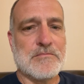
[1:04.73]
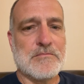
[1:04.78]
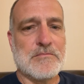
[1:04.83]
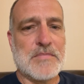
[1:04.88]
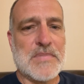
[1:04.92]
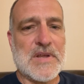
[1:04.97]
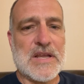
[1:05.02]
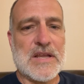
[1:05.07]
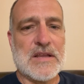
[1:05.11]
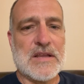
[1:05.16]

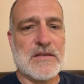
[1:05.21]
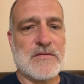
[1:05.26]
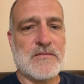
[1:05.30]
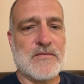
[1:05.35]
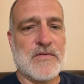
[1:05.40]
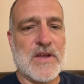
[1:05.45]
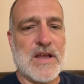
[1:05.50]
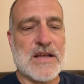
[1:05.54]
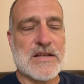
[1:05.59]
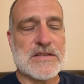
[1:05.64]
Big,
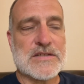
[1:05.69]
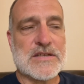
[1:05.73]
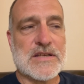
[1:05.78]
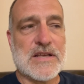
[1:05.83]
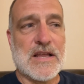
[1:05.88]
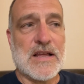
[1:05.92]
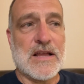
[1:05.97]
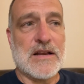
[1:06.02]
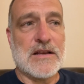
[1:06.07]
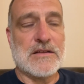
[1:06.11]
fast
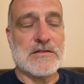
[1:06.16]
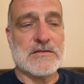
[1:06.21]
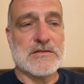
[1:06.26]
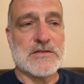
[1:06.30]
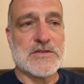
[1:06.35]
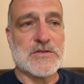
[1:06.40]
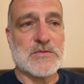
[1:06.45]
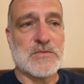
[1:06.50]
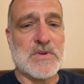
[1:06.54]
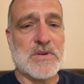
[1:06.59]
downhill
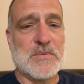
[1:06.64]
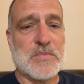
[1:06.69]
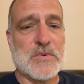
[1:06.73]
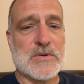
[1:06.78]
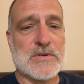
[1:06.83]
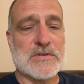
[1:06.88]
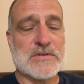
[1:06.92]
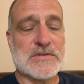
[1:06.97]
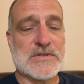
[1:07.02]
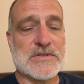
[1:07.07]

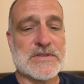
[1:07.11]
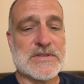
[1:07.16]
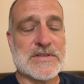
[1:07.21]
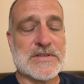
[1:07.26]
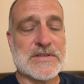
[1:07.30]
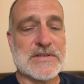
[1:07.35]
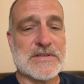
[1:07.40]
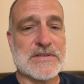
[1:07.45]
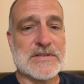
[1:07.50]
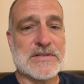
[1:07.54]
sweepers
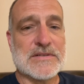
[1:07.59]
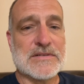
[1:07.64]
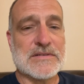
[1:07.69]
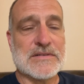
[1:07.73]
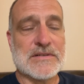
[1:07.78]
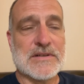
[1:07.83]
and